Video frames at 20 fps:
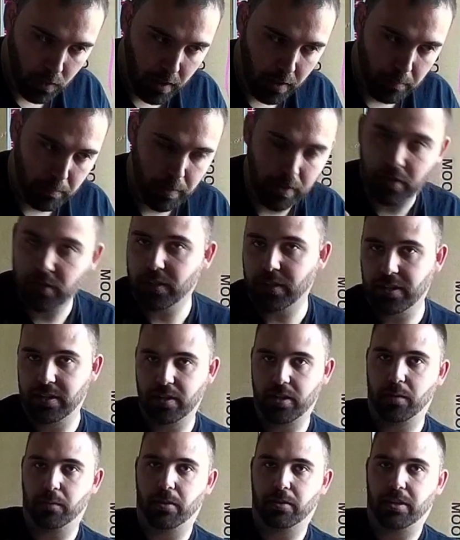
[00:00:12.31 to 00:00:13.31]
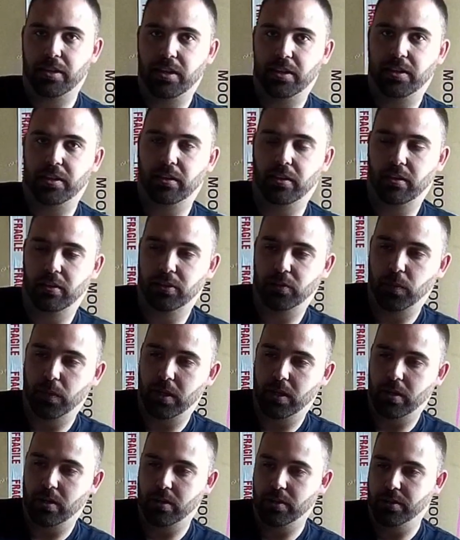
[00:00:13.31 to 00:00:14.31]
because I didn't upload anything last
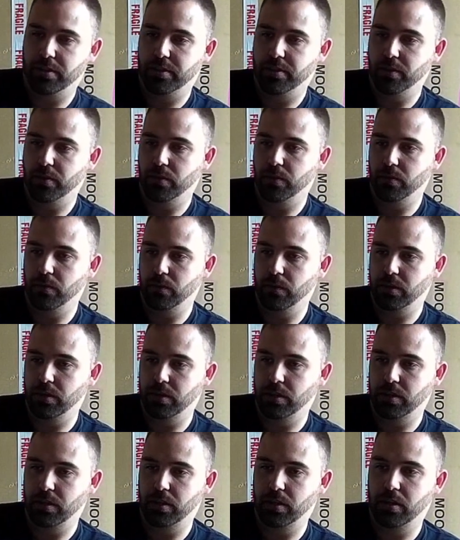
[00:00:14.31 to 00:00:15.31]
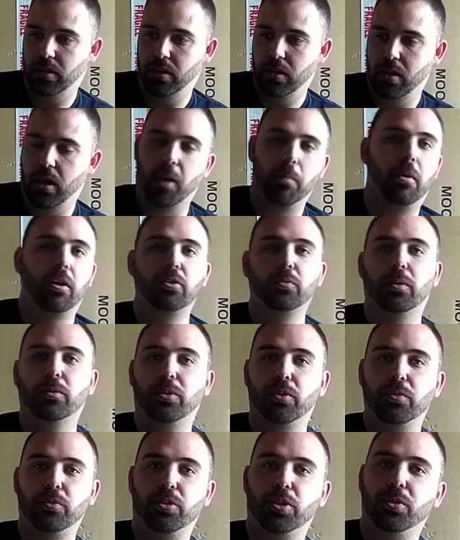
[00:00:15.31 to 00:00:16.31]
week, I thought I might as well
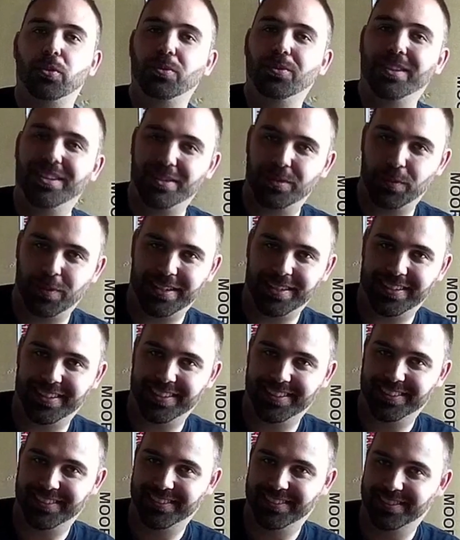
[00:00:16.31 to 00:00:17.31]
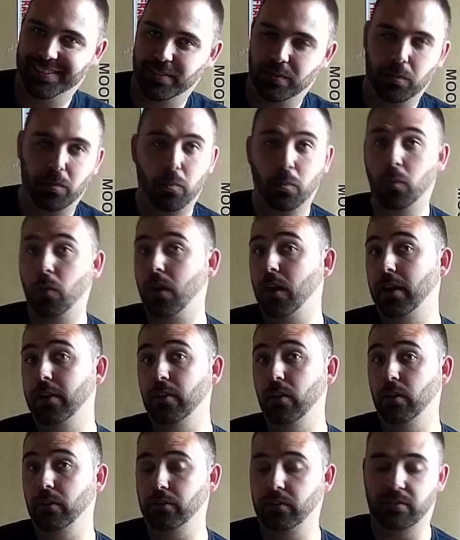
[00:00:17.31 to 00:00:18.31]
do 2 this week. Why
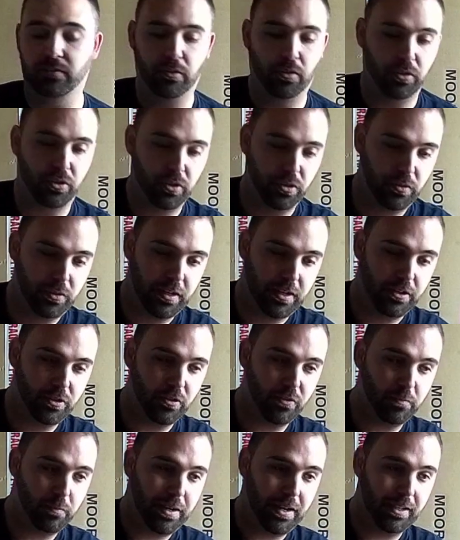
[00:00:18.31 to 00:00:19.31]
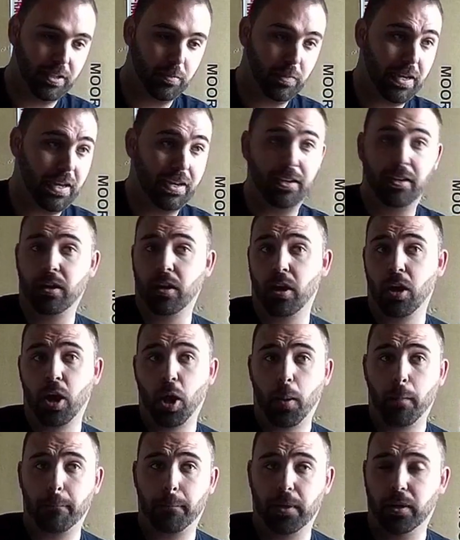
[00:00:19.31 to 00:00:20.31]
not? I've got 2 days off back to back.
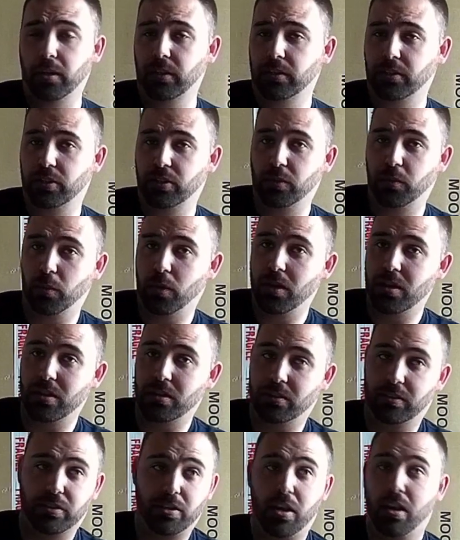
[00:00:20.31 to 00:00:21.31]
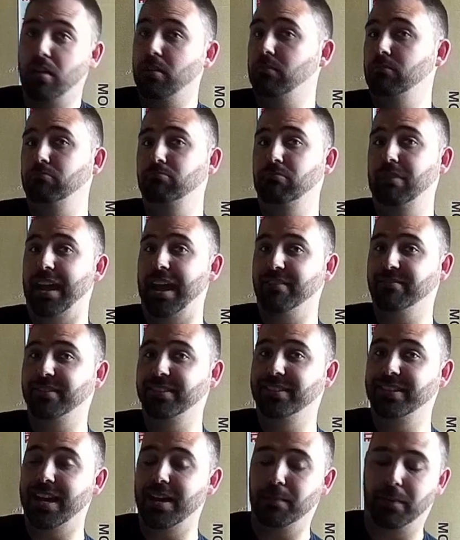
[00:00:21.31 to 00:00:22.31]
Bert's at work, so lovely
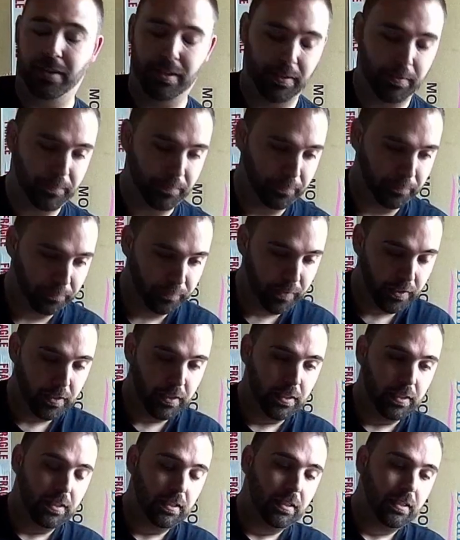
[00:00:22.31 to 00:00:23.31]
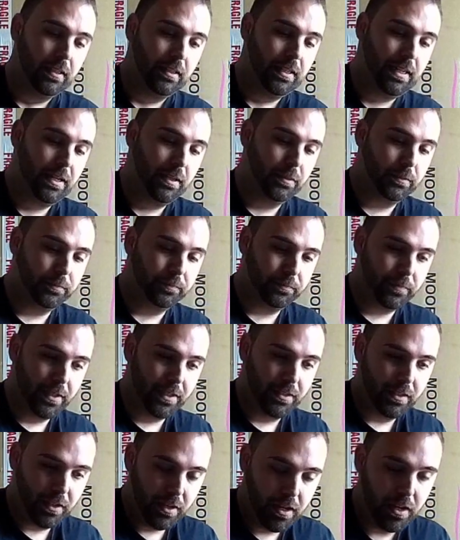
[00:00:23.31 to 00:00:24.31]
jubbly. Now,
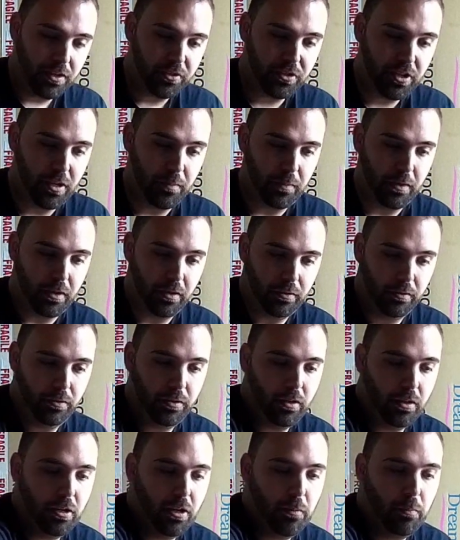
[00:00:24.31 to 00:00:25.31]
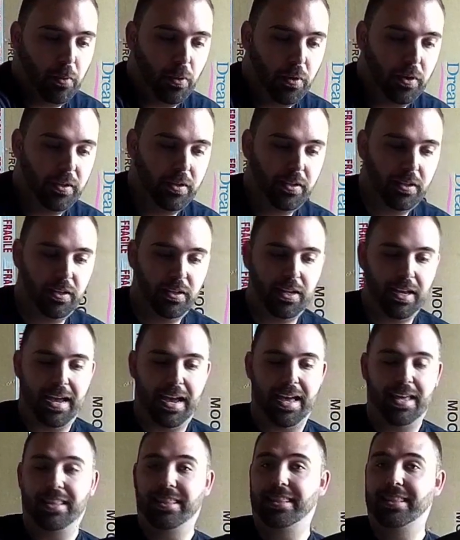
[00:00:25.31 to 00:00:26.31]
in the last upload, I pointed
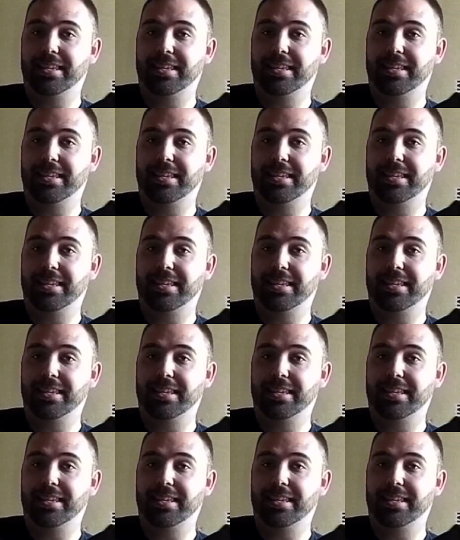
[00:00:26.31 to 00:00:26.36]
at